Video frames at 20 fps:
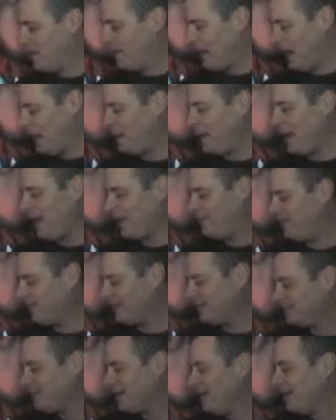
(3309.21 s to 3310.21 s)
I have
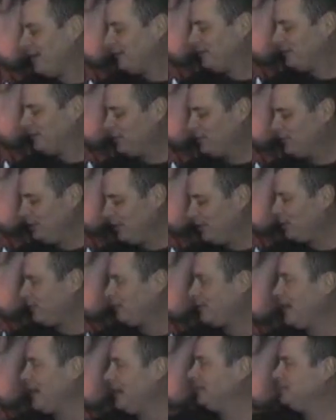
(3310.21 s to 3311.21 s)
these two little
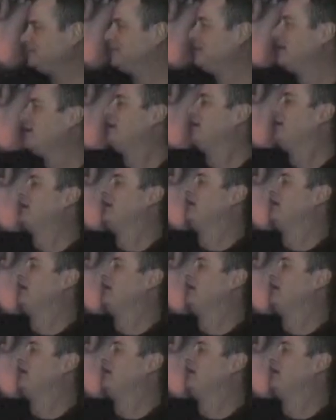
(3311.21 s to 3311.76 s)
crates, and I